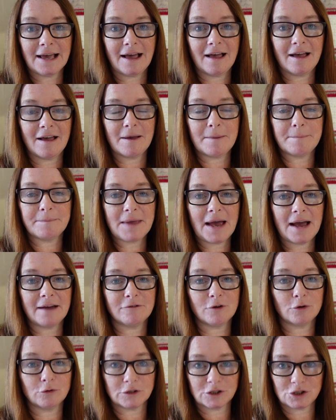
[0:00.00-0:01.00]

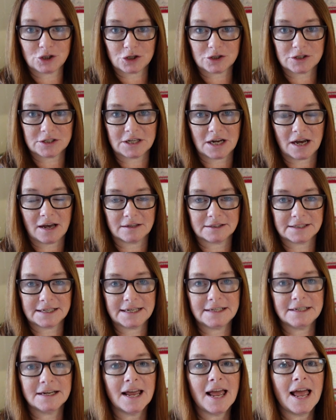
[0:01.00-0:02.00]
I've only just
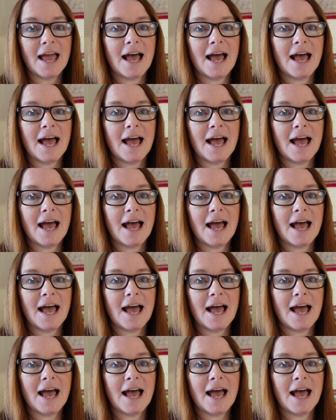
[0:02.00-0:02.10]
started.